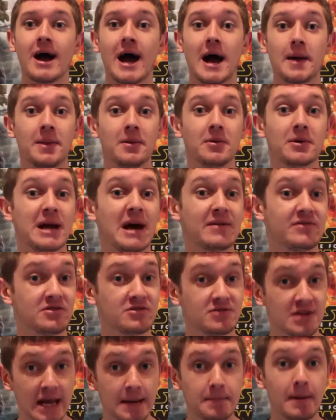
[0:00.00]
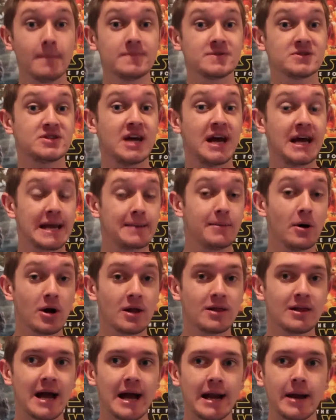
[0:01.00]
and they were going to have to team up to take him on
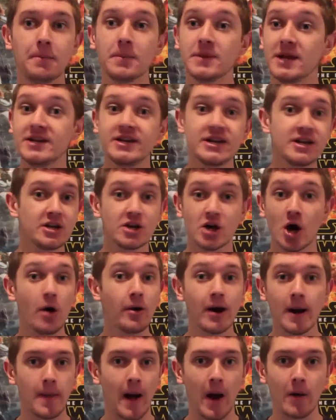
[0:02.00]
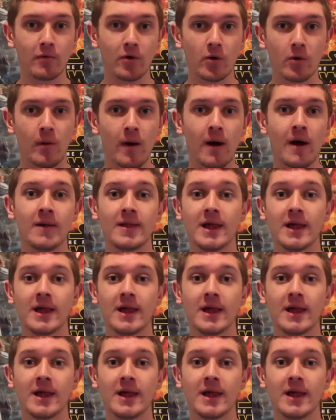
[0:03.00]
at the end. But they didn't go down that route.